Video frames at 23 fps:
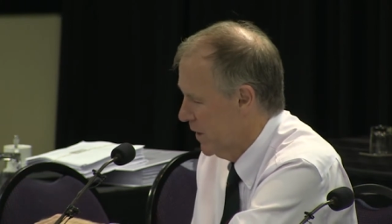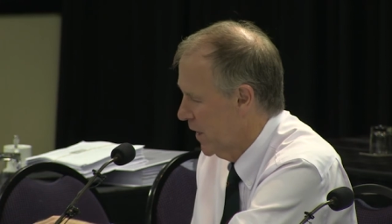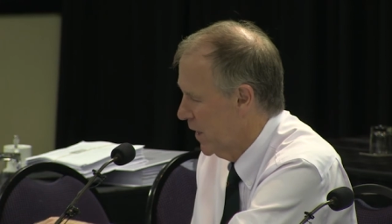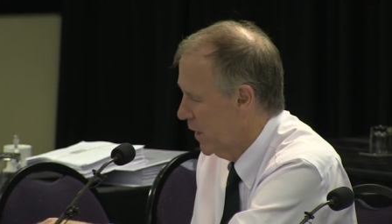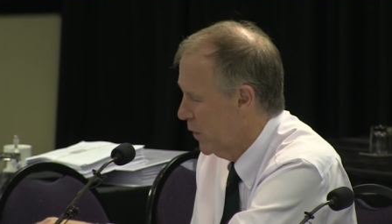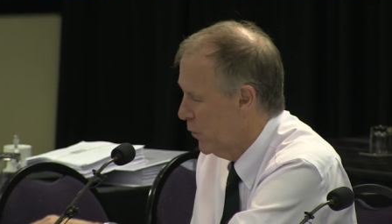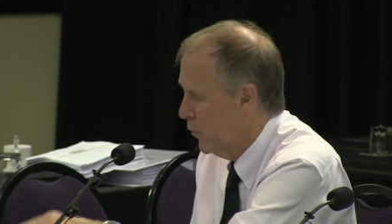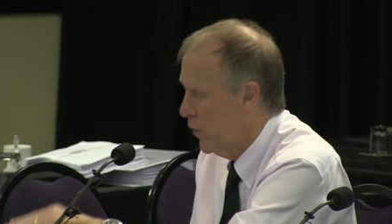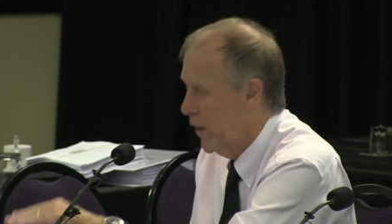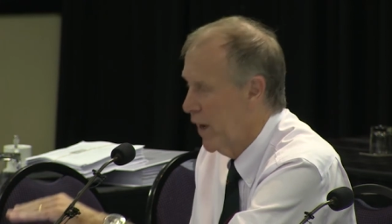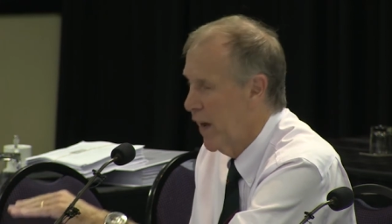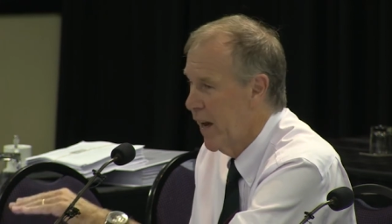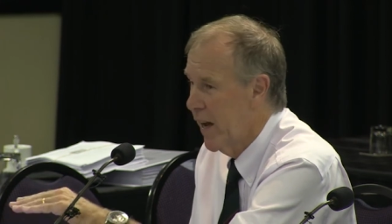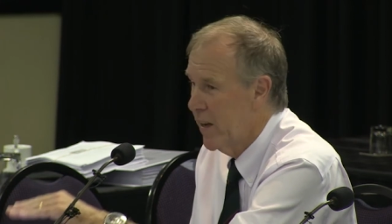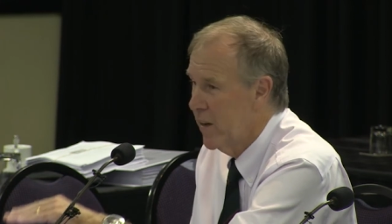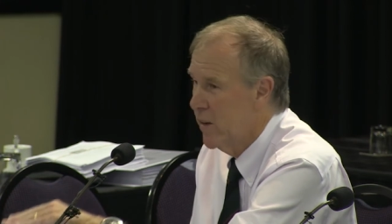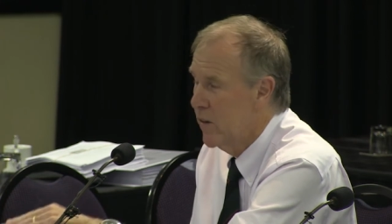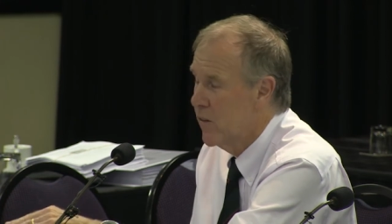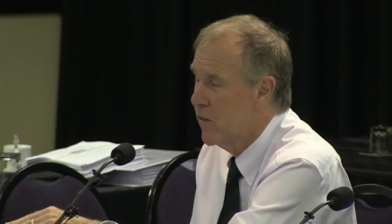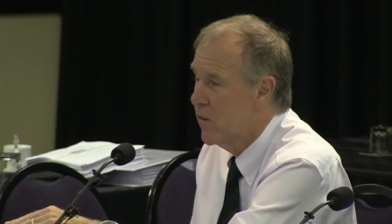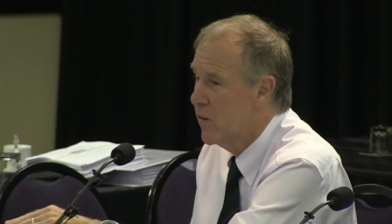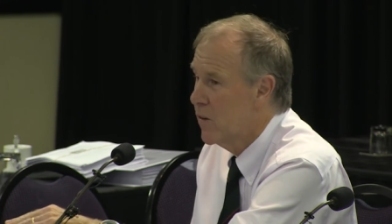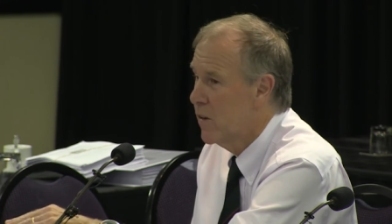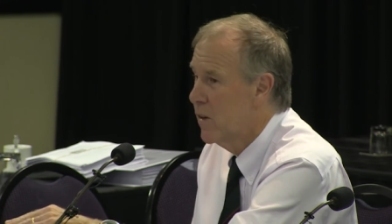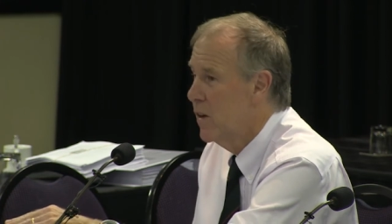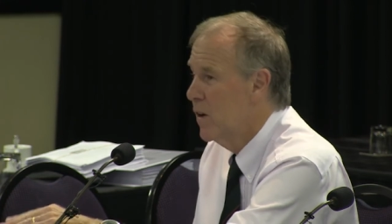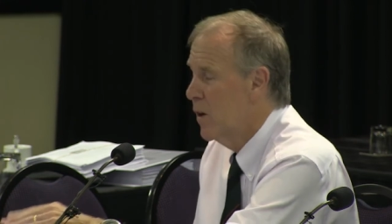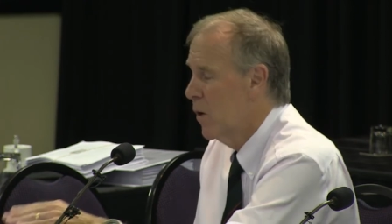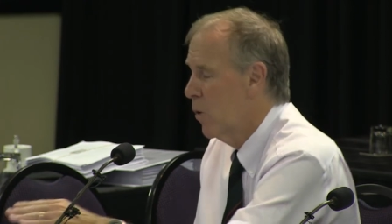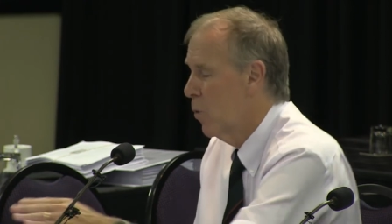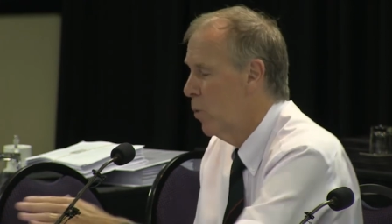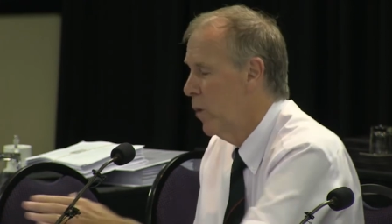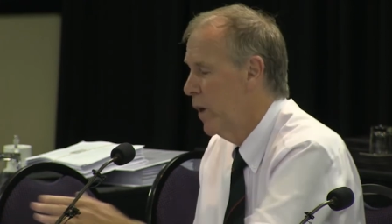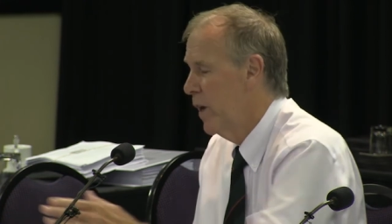And if we hadn't
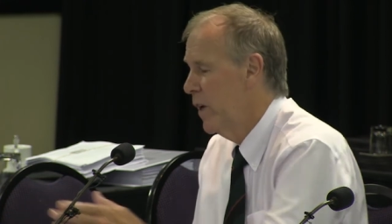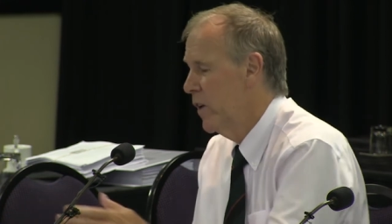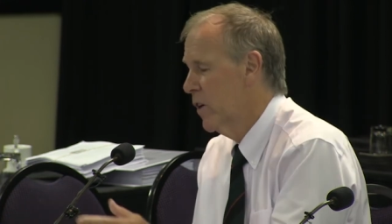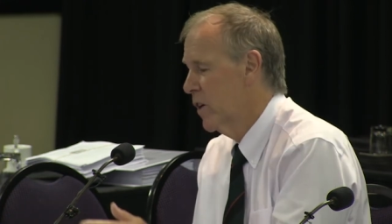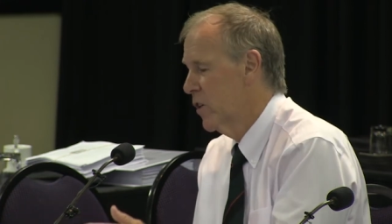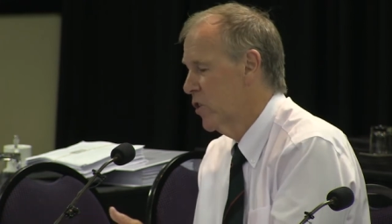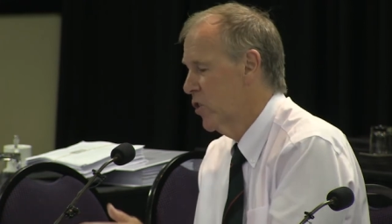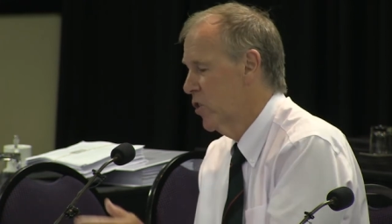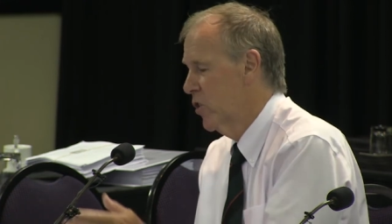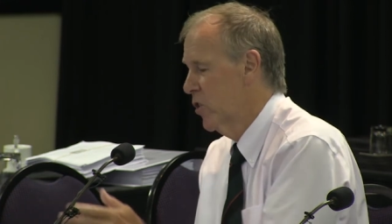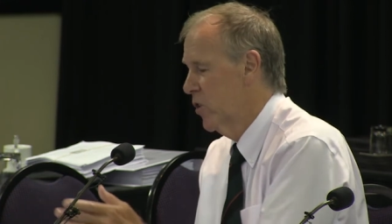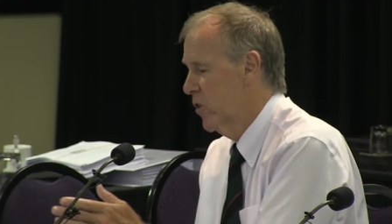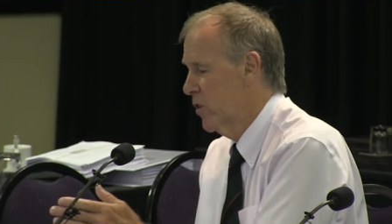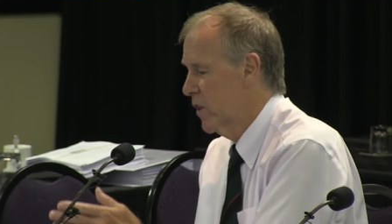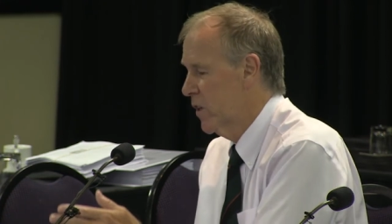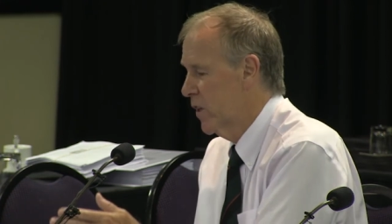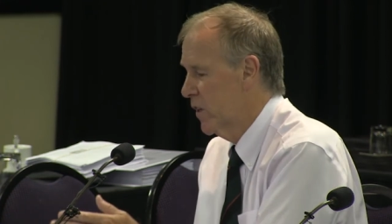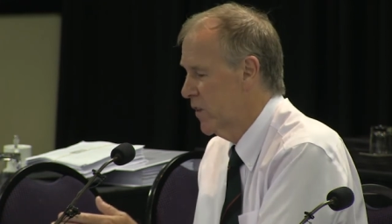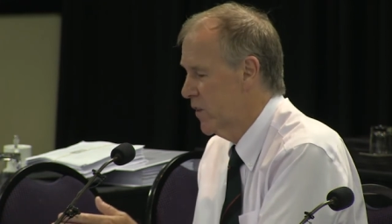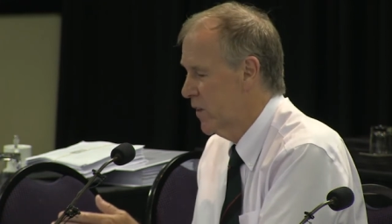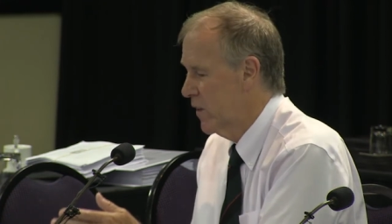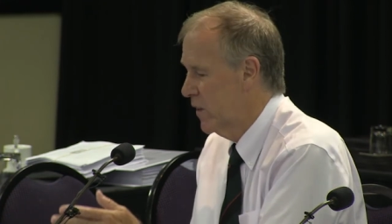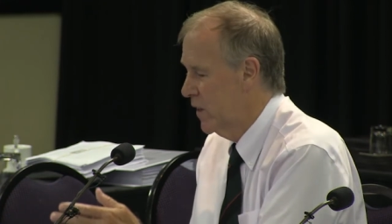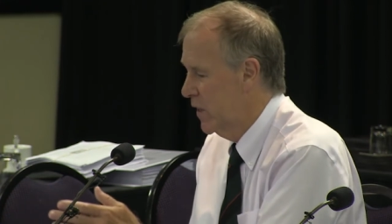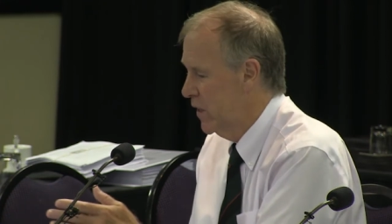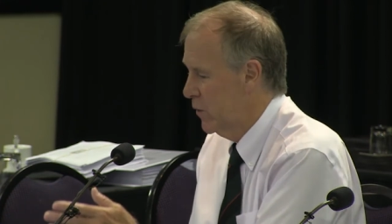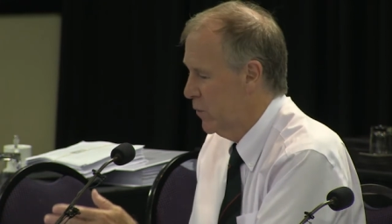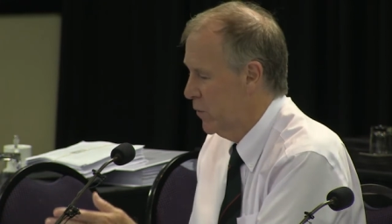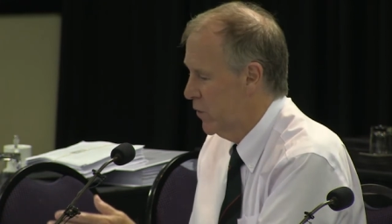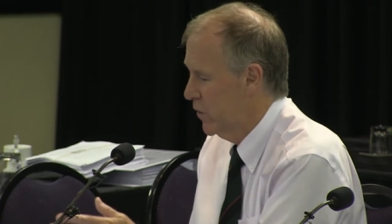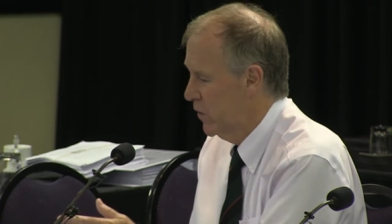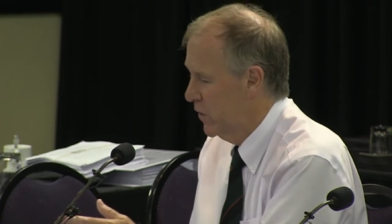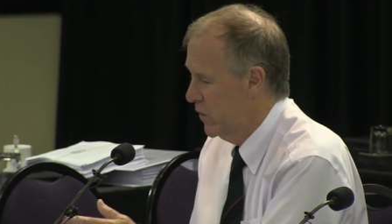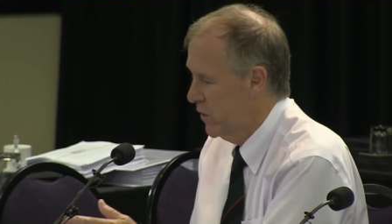weaned our children onto
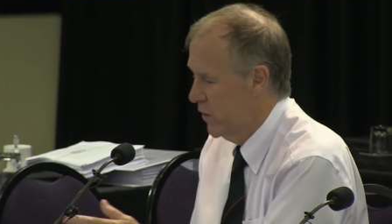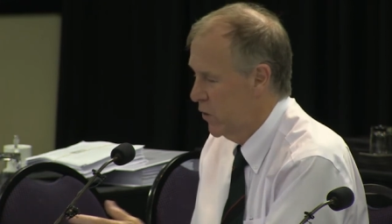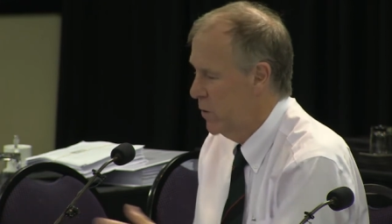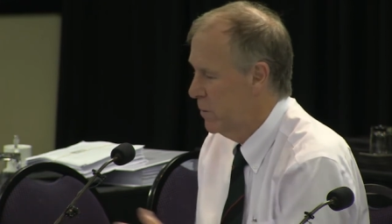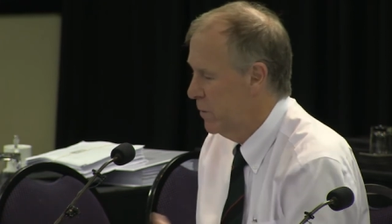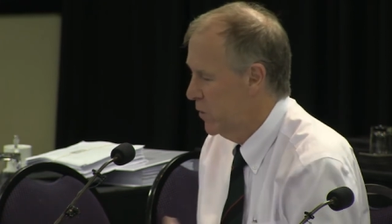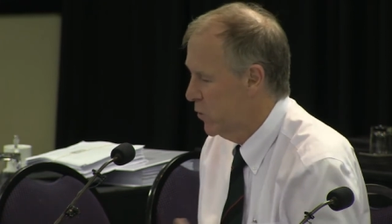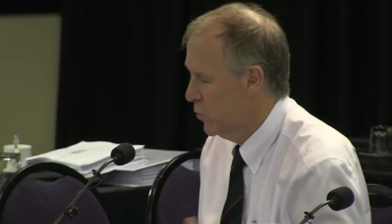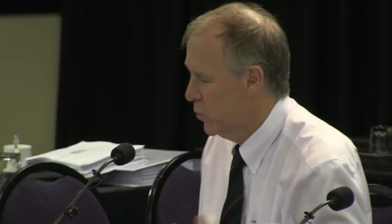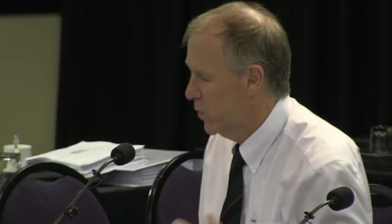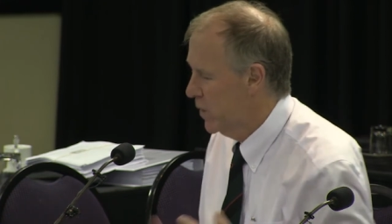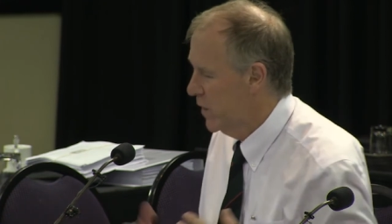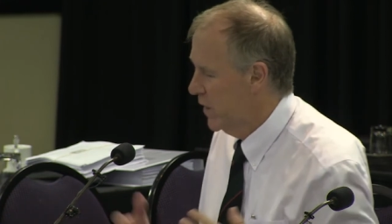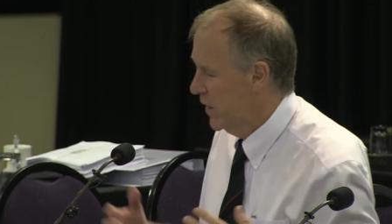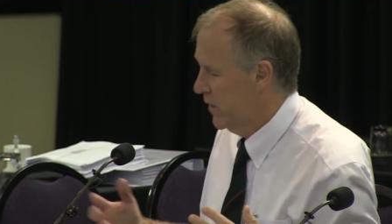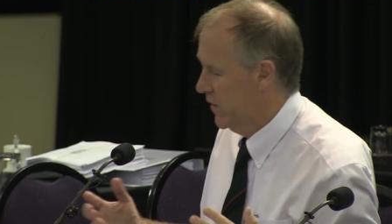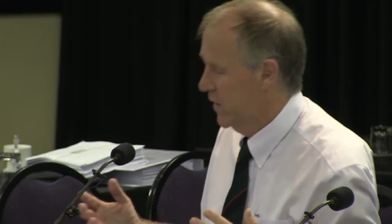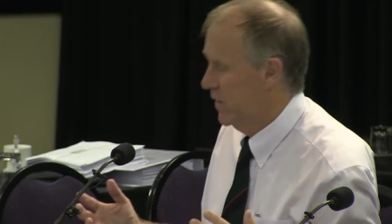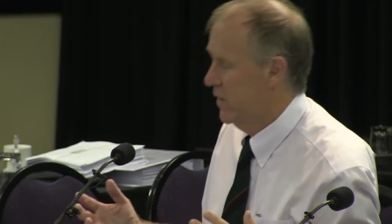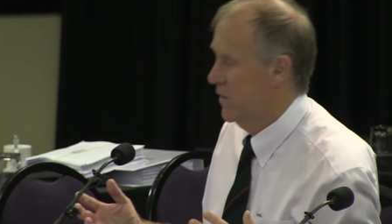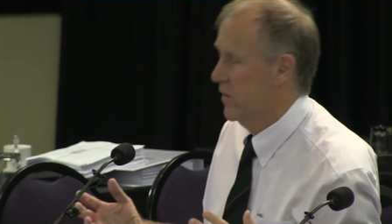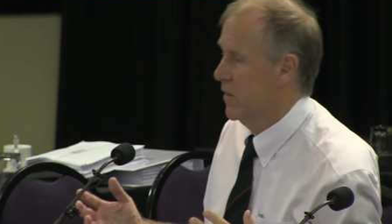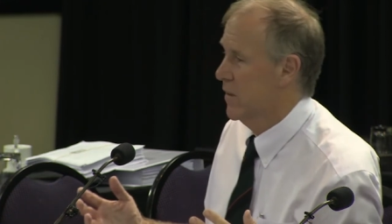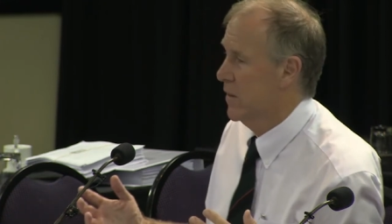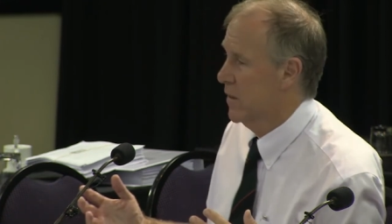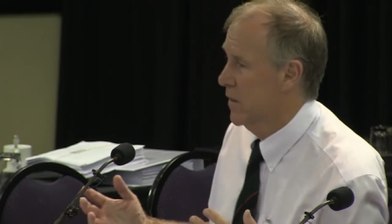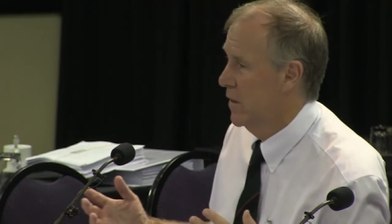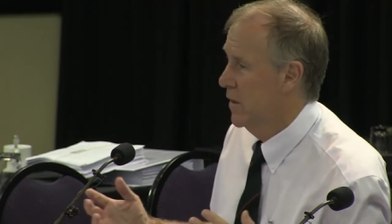these foods, humans wouldn't exist.